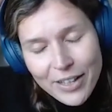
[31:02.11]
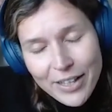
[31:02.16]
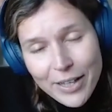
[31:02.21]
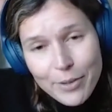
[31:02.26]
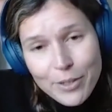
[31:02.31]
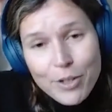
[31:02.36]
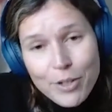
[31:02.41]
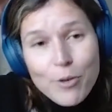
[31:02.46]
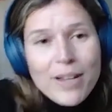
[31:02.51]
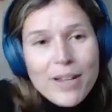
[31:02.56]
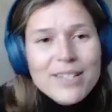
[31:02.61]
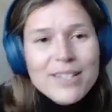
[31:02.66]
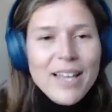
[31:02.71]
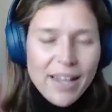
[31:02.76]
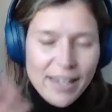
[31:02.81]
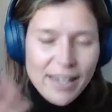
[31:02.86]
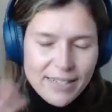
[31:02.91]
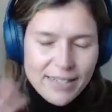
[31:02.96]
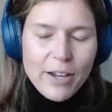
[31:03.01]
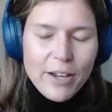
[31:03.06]
You guys had
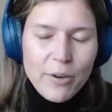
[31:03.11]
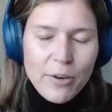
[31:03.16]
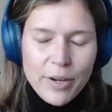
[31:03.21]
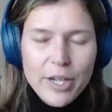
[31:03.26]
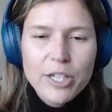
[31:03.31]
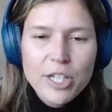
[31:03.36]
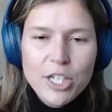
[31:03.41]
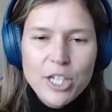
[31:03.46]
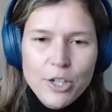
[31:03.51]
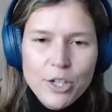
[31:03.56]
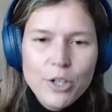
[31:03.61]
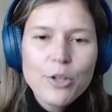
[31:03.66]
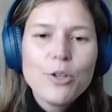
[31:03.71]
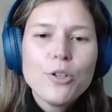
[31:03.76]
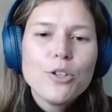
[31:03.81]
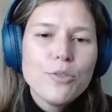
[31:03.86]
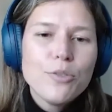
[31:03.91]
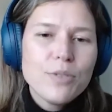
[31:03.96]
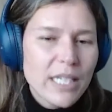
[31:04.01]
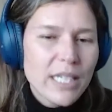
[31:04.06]
it decorated
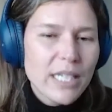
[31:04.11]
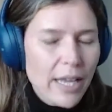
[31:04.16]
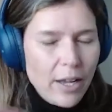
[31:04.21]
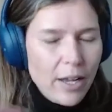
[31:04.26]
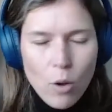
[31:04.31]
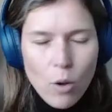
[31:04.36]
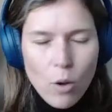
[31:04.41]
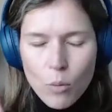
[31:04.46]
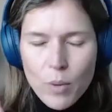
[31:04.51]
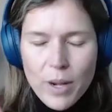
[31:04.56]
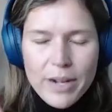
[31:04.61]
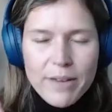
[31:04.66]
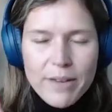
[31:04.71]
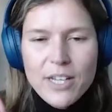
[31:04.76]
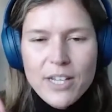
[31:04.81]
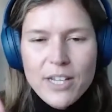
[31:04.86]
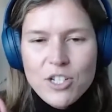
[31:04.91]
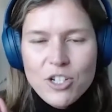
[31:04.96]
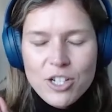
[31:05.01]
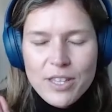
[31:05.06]
cute. You did like a whole
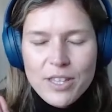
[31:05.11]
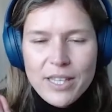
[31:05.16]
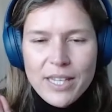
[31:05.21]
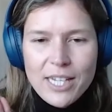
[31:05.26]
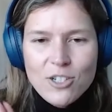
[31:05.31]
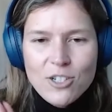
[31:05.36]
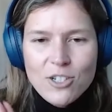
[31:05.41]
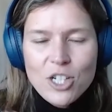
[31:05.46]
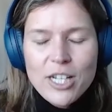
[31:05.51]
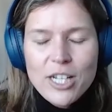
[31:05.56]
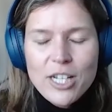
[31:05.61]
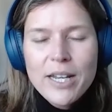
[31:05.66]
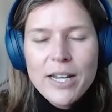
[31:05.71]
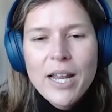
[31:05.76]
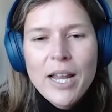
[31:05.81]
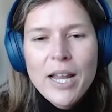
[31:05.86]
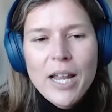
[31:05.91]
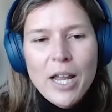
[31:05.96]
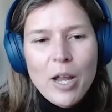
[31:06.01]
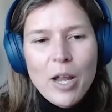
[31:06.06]
renovation of the kitchen,
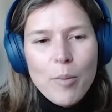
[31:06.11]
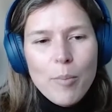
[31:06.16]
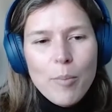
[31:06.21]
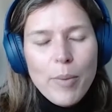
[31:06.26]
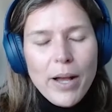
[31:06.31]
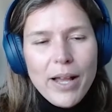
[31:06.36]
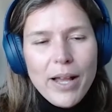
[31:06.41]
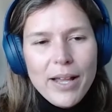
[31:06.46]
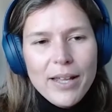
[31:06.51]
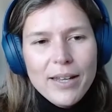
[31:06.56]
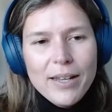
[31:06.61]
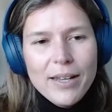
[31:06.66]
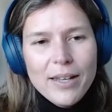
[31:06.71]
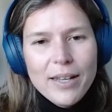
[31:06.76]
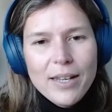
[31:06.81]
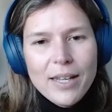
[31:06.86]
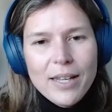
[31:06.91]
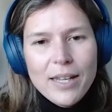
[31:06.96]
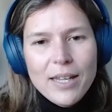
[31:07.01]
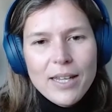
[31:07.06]
but
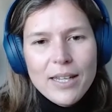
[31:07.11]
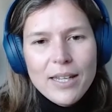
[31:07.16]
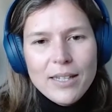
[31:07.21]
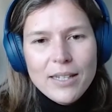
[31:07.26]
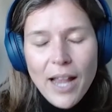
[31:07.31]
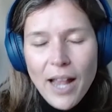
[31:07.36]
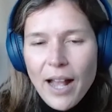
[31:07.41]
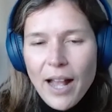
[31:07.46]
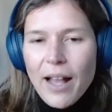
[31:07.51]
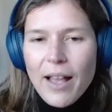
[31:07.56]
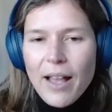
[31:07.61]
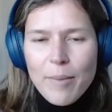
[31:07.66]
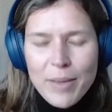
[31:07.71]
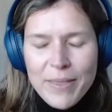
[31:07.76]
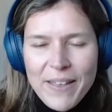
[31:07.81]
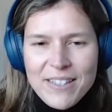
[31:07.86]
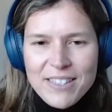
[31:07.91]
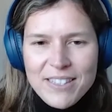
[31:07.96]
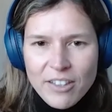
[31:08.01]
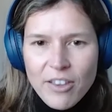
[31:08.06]
yeah, I mean,
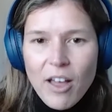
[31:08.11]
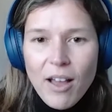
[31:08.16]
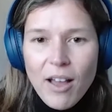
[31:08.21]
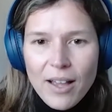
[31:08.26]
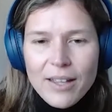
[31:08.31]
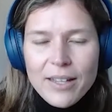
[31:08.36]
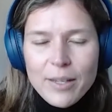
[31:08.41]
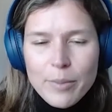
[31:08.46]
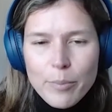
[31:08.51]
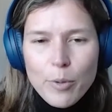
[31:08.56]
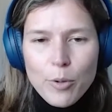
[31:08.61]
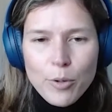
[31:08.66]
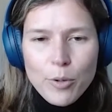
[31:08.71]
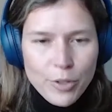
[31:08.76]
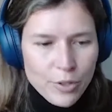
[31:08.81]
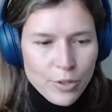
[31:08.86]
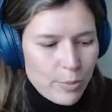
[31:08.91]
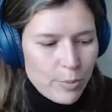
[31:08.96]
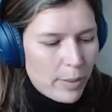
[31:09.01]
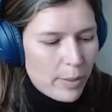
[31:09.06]
that's a lot in
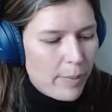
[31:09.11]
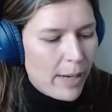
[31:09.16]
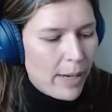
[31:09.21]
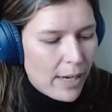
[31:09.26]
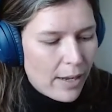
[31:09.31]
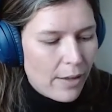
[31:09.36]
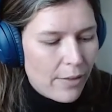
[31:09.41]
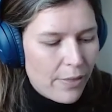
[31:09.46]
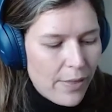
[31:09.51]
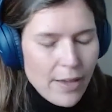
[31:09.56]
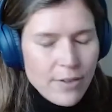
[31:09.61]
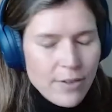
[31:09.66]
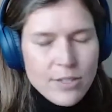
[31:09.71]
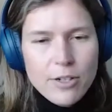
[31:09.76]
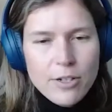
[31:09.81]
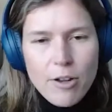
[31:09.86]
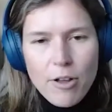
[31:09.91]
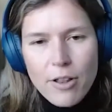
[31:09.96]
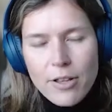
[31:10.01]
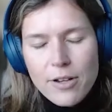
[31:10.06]
Boulder to be paying
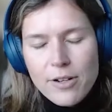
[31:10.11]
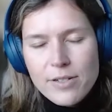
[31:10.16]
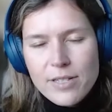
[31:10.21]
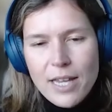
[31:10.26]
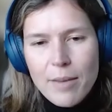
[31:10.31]
$1,000.